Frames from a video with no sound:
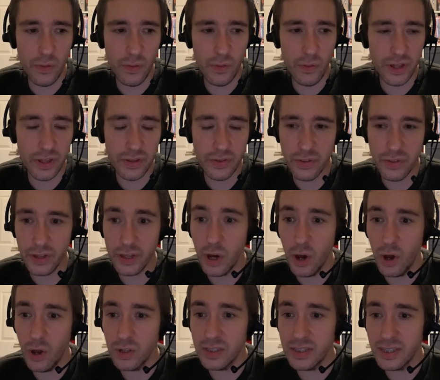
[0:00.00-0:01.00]
the
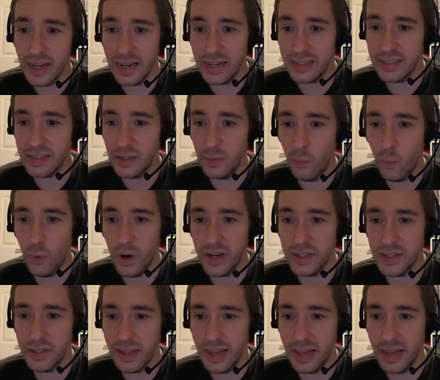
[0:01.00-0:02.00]
context in
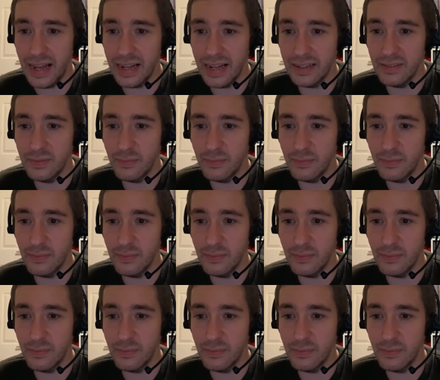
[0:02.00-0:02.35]
which that